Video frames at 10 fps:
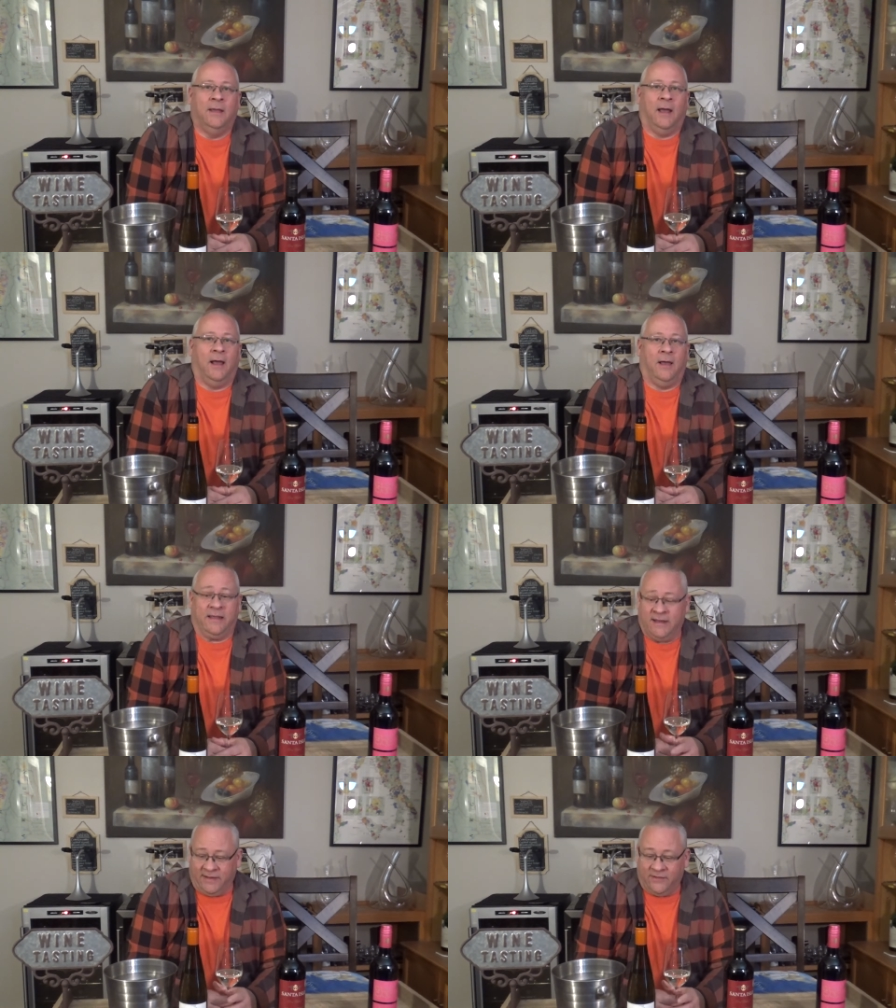
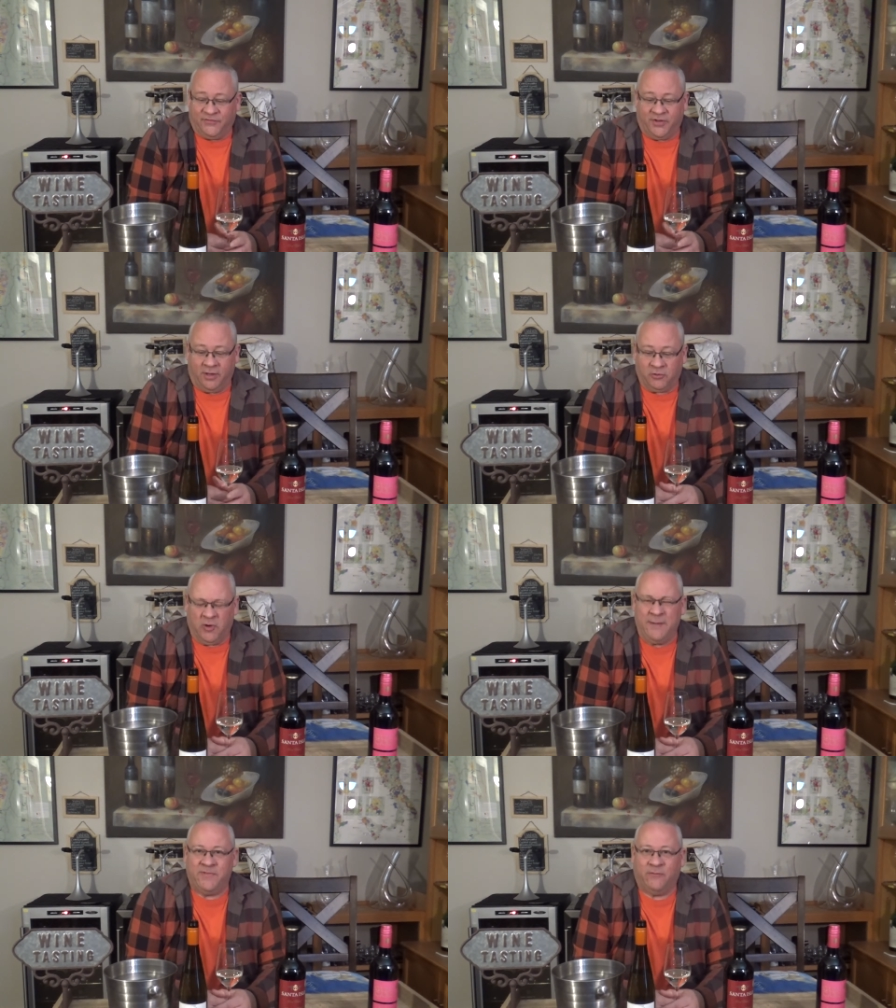It is a
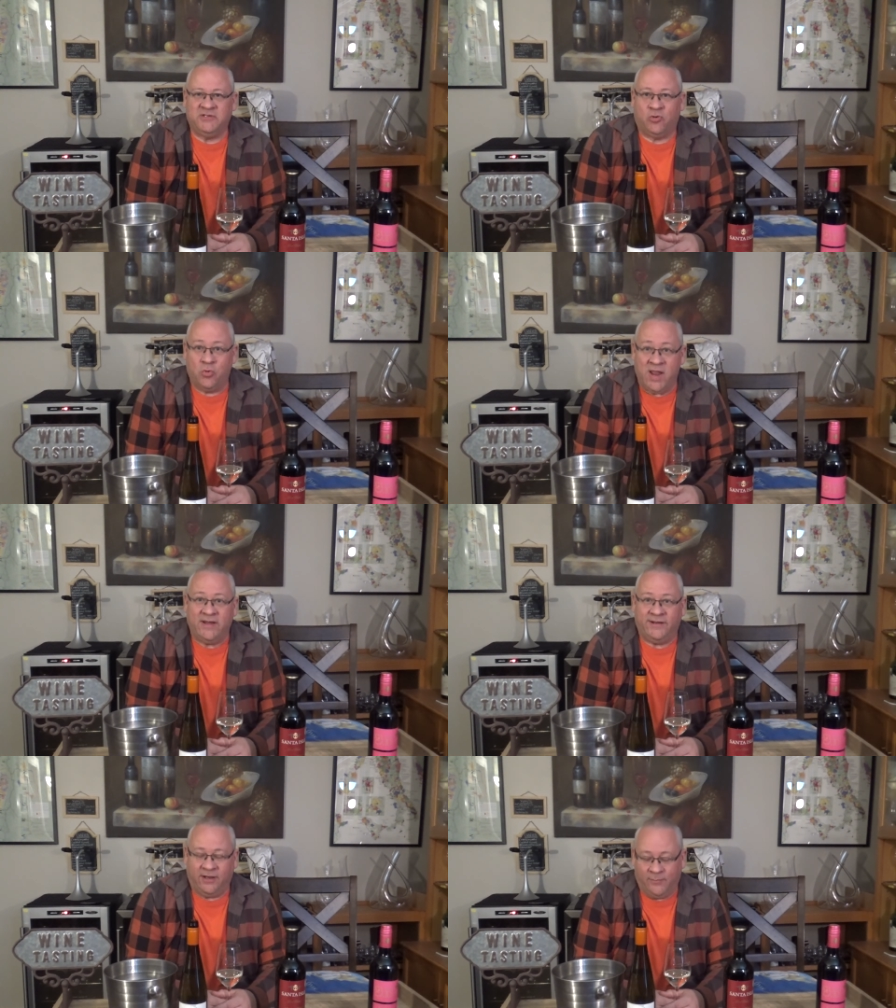grape that was
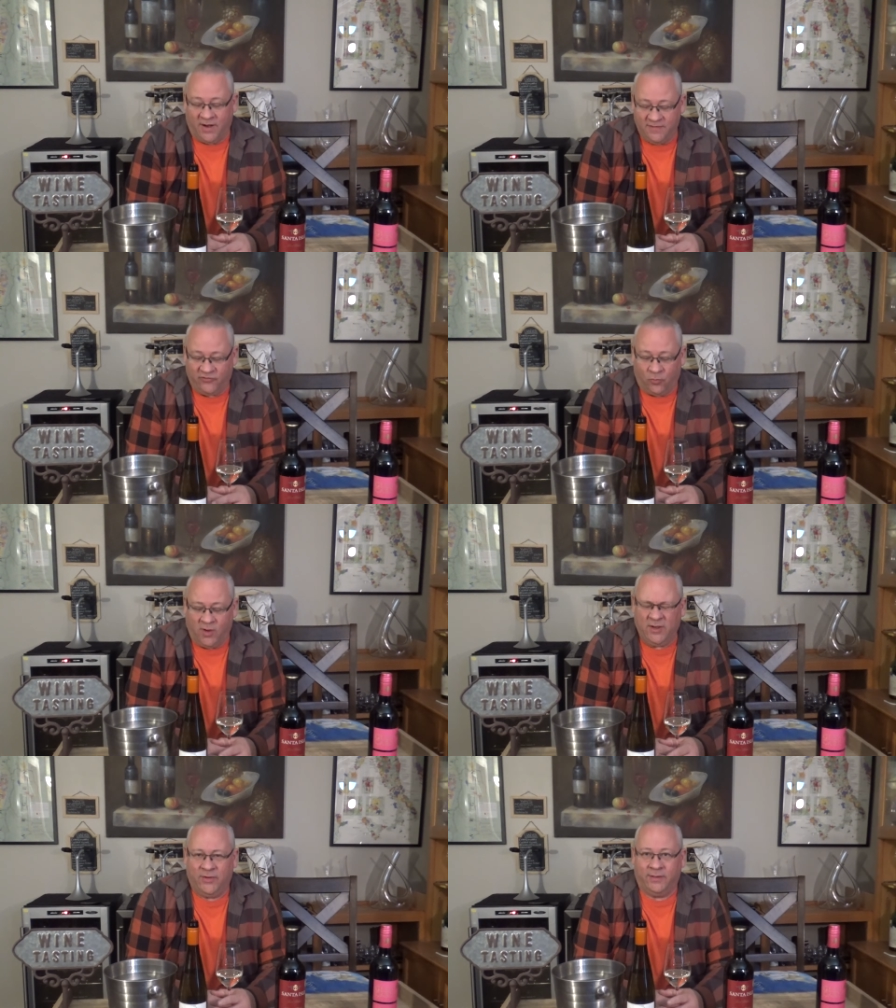created here by this
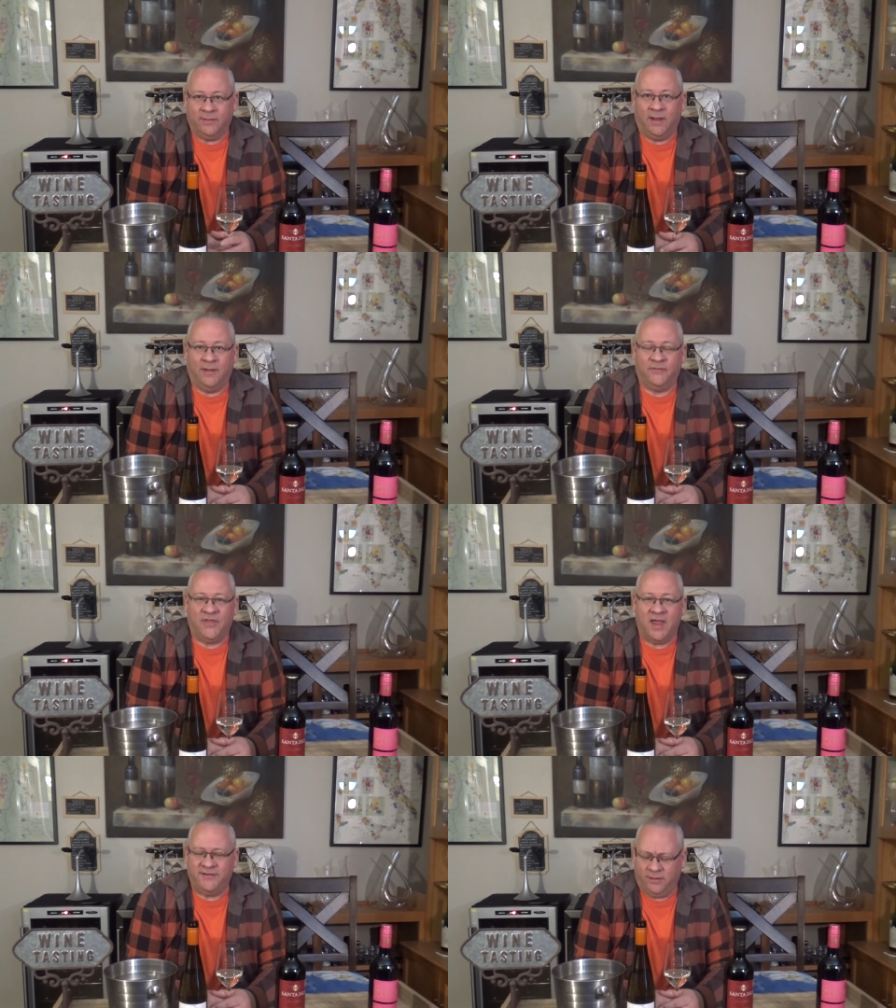winery.
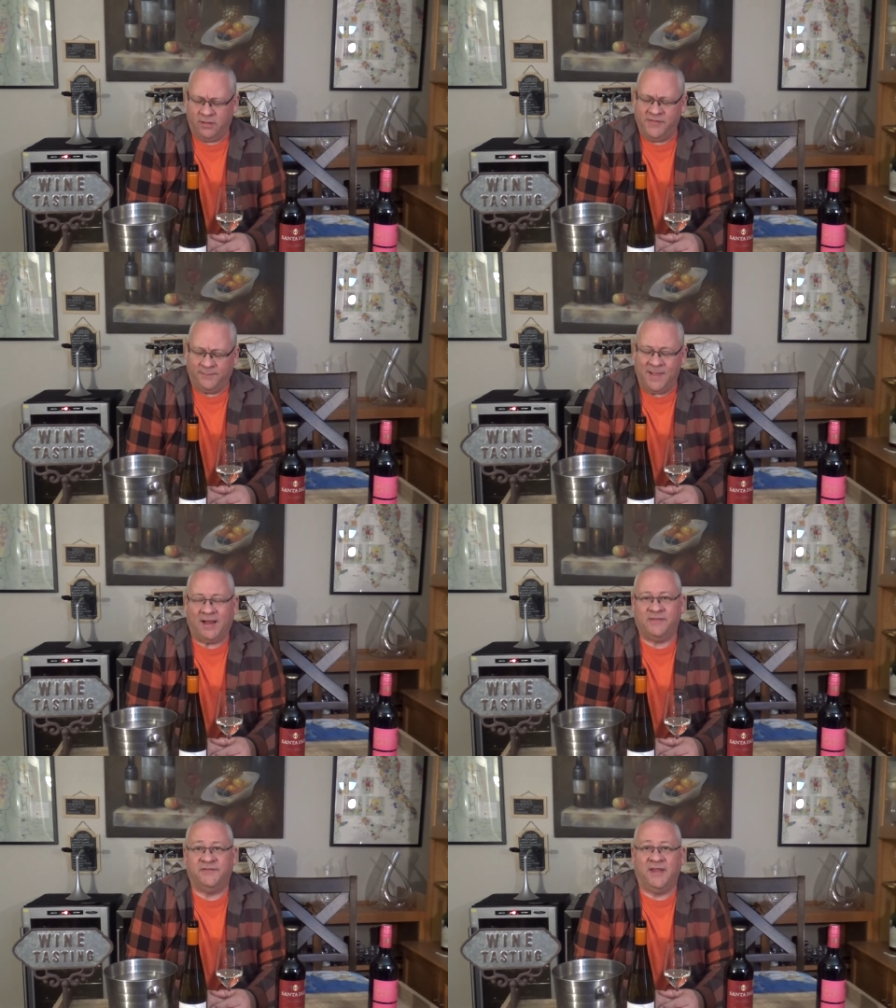Sandhill, I think
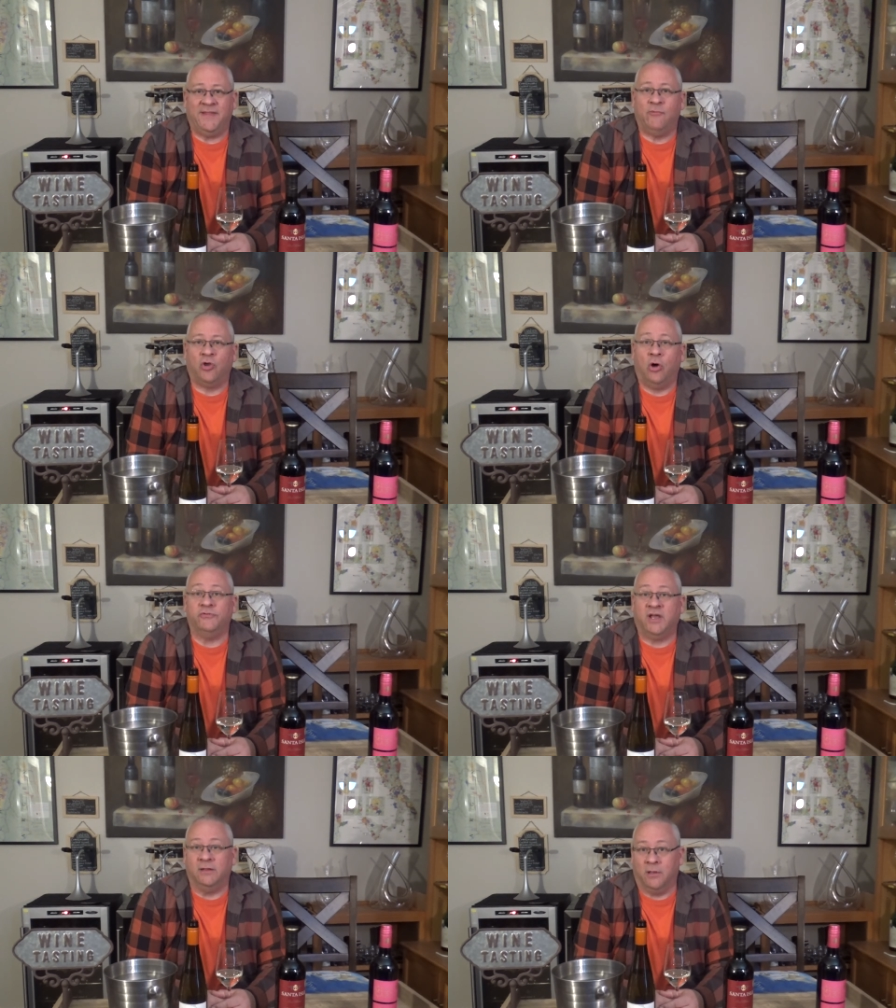back in the day they were
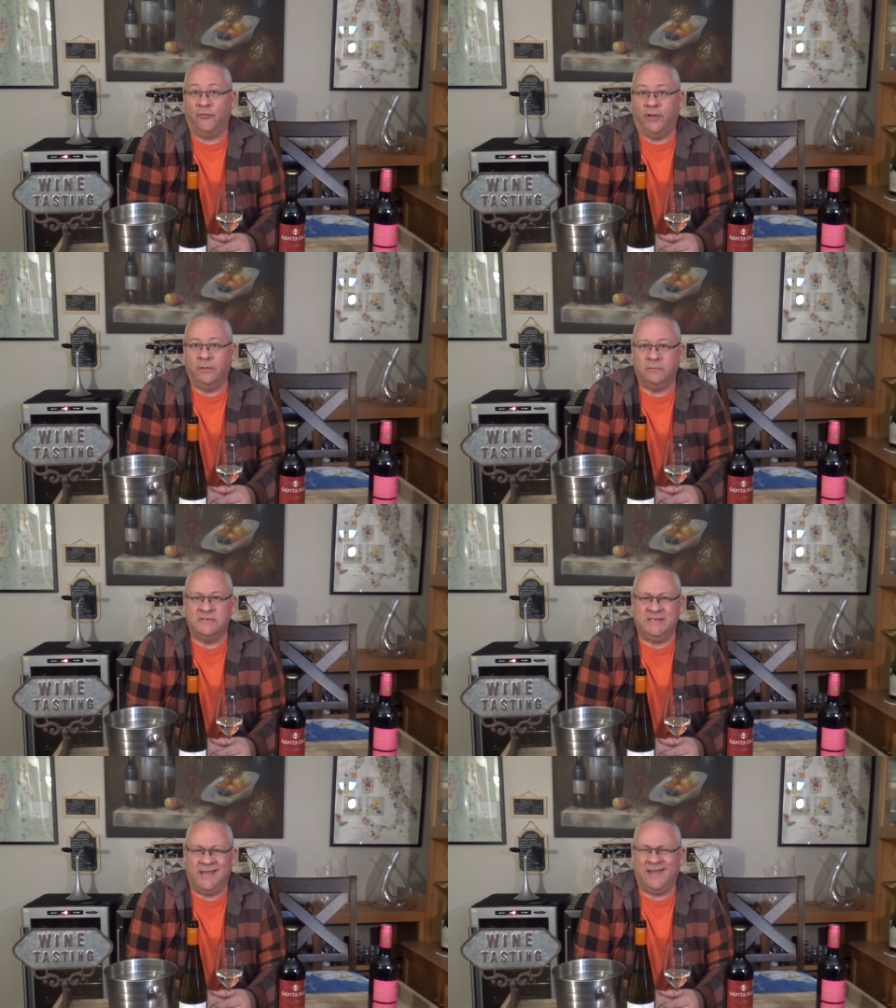called Kelowna,
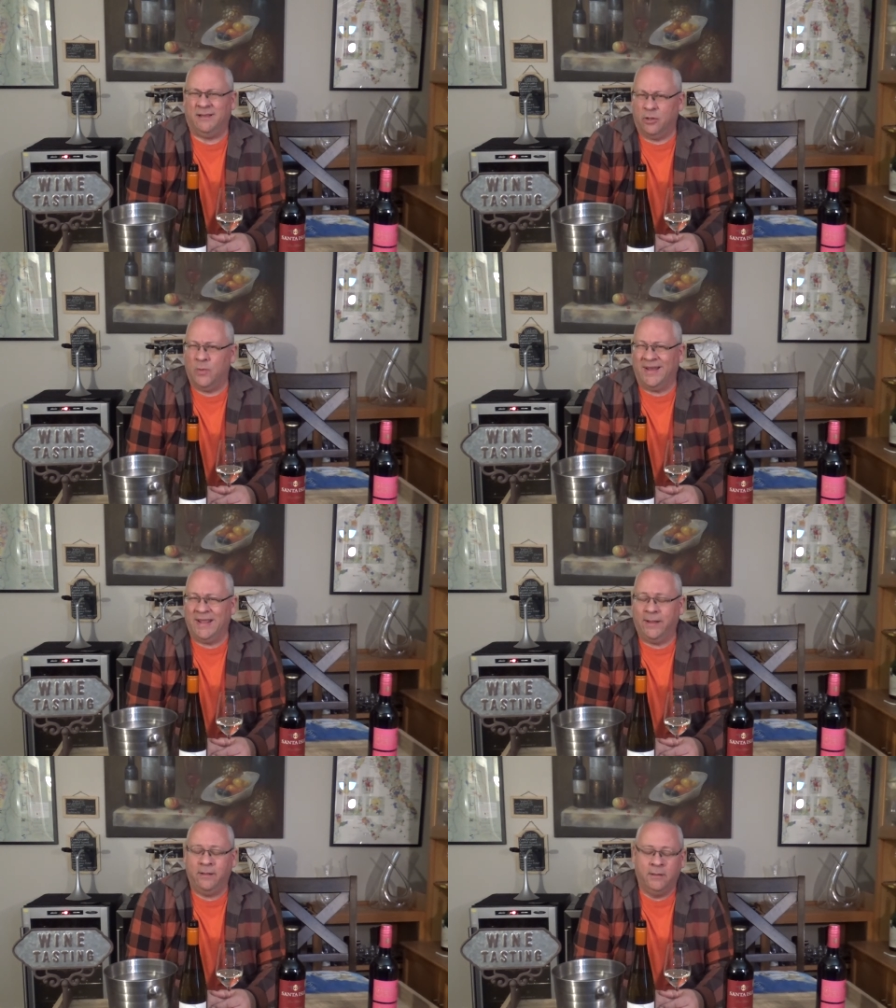
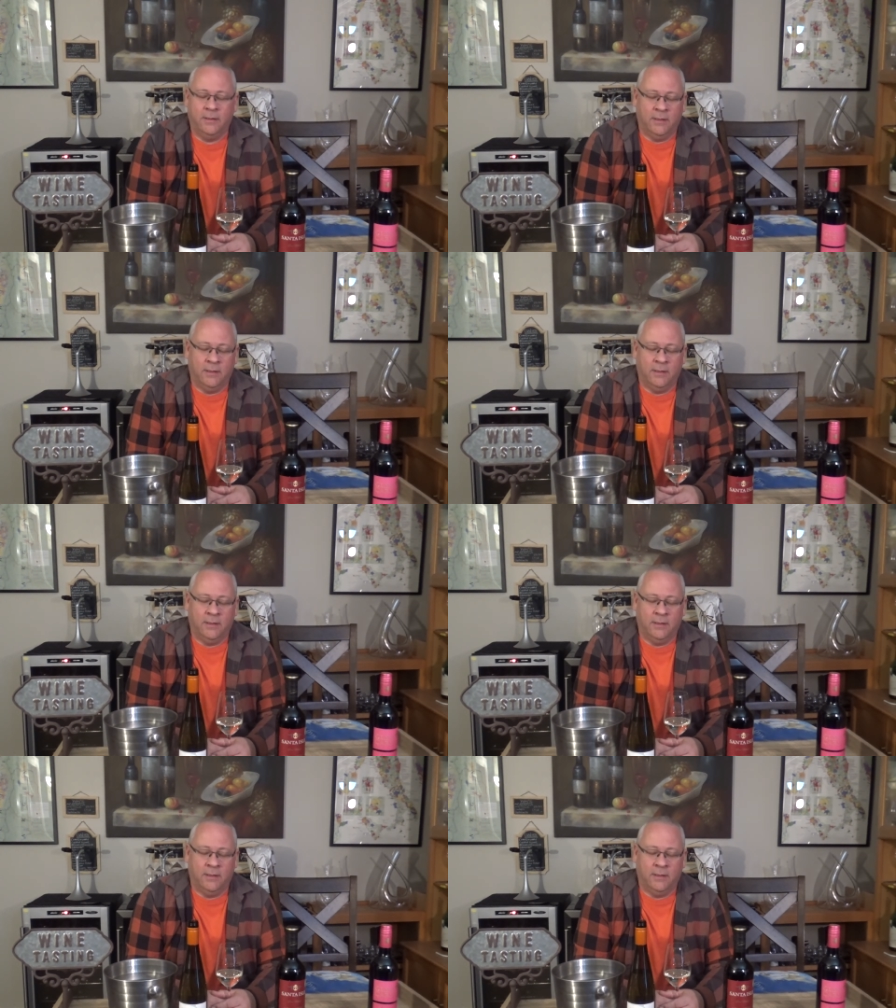C-A-L-O-N-A.